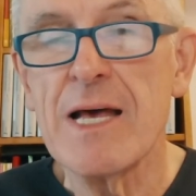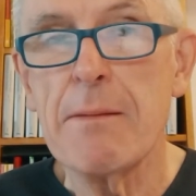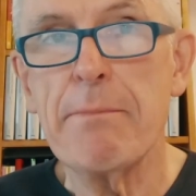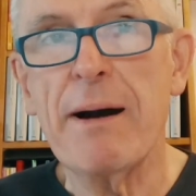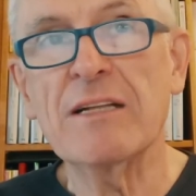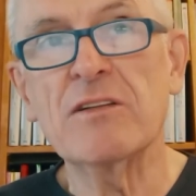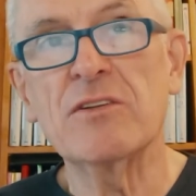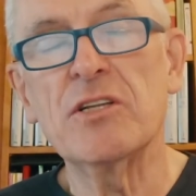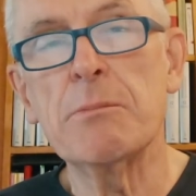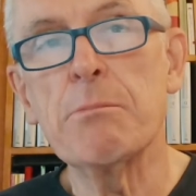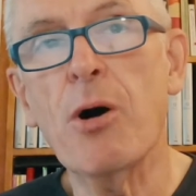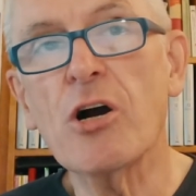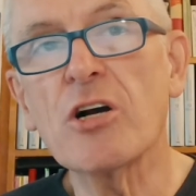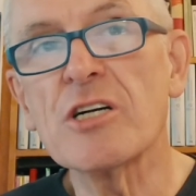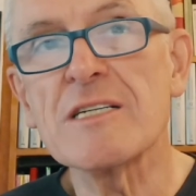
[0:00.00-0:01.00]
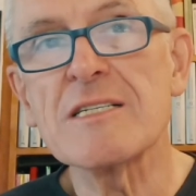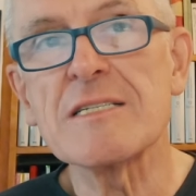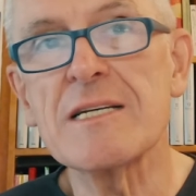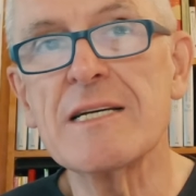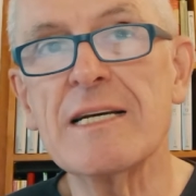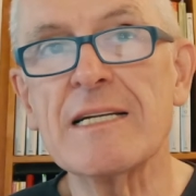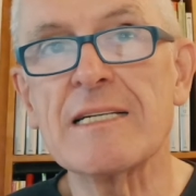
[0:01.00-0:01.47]
but
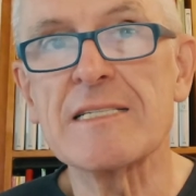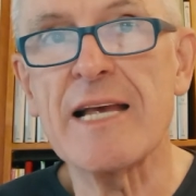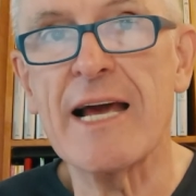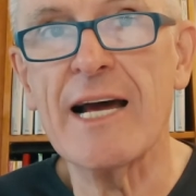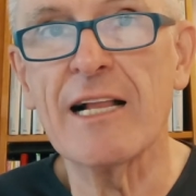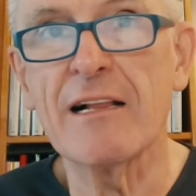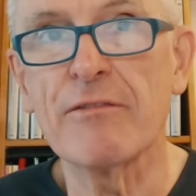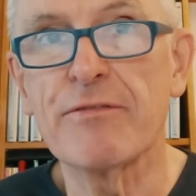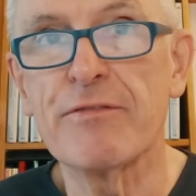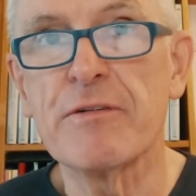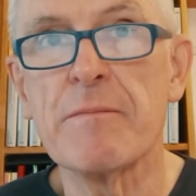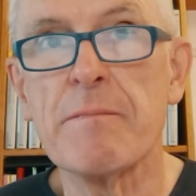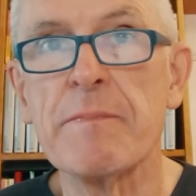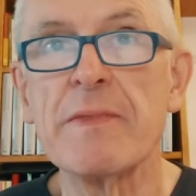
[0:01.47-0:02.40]
democracy itself.